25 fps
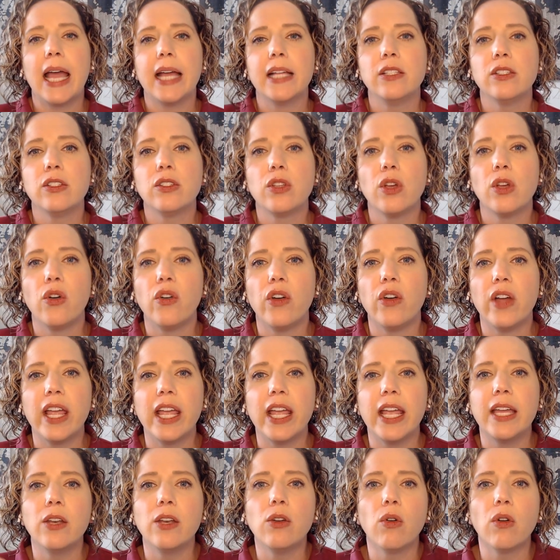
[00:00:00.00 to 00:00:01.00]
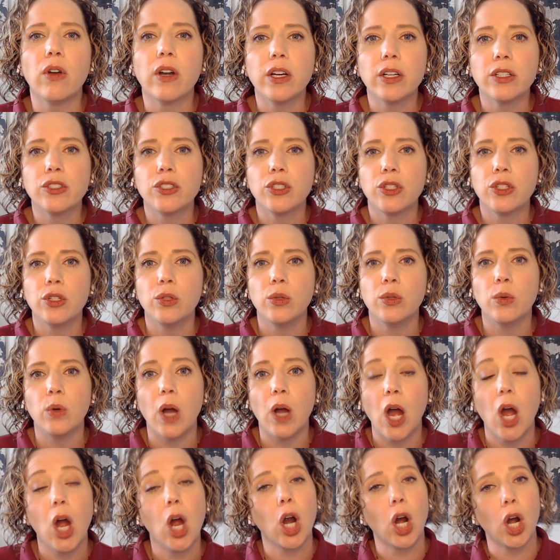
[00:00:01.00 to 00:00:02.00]
And so, in order
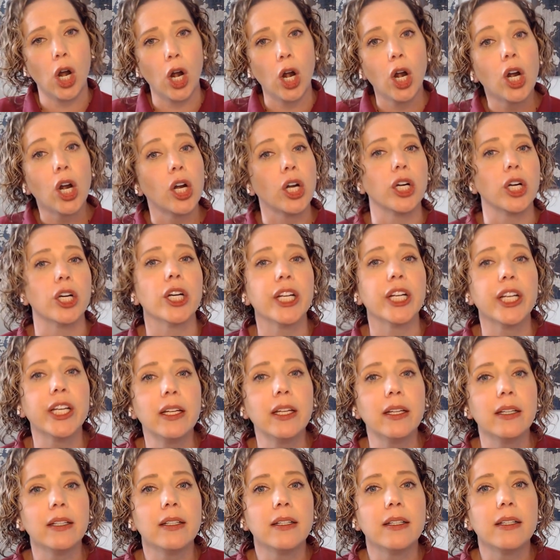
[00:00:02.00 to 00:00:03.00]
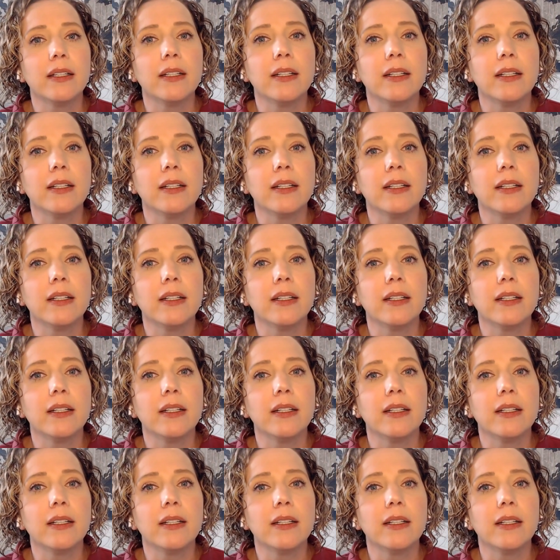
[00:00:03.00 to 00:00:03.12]
to earn